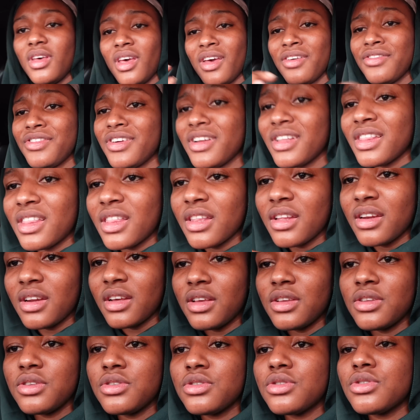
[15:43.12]
Everything
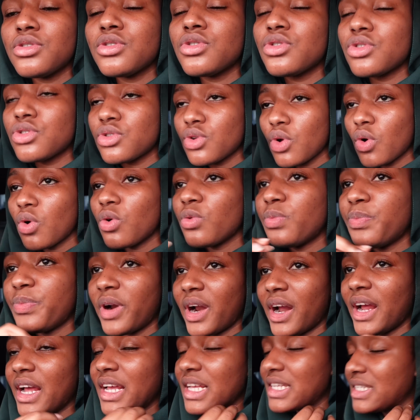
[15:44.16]
is so
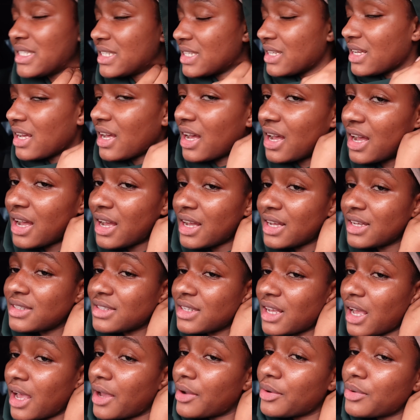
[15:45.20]
pricey,
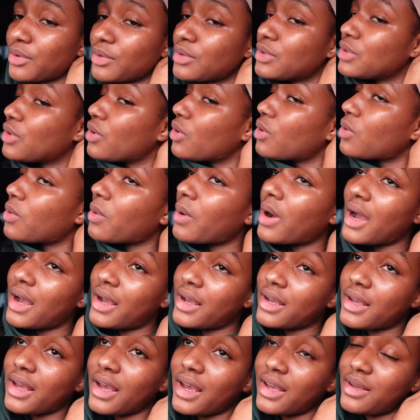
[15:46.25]
guys. I don't know
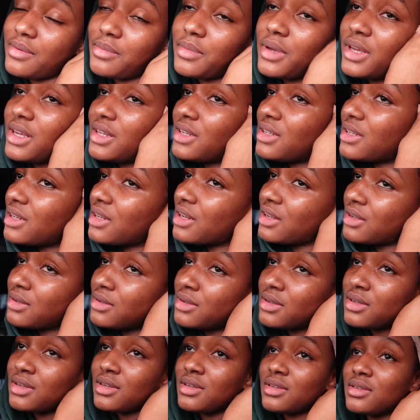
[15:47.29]
why. I mean,
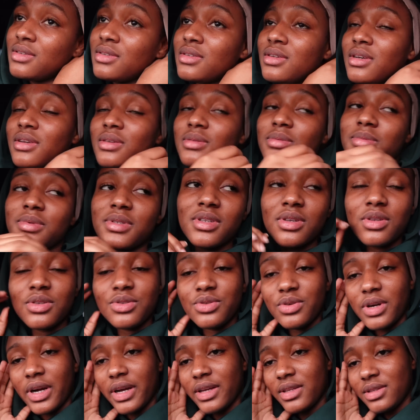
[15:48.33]
I'm still
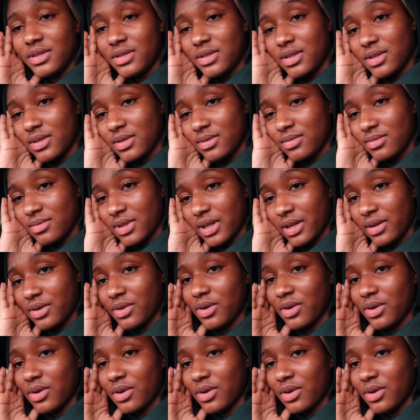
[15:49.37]
trying to like